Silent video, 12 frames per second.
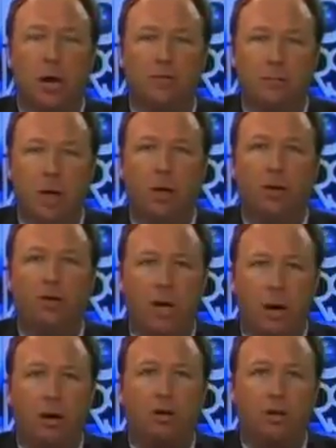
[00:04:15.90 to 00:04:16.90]
of
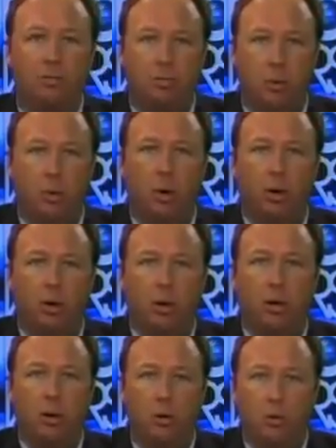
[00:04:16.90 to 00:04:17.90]
military support
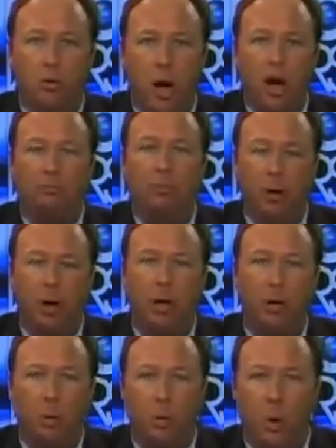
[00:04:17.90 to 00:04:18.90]
Ron
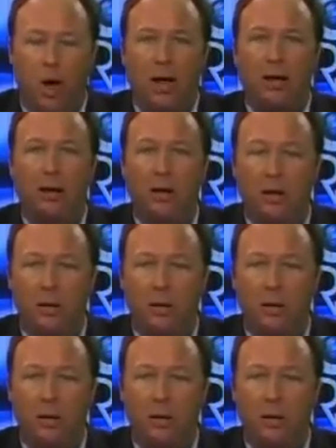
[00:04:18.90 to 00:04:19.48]
Paul. What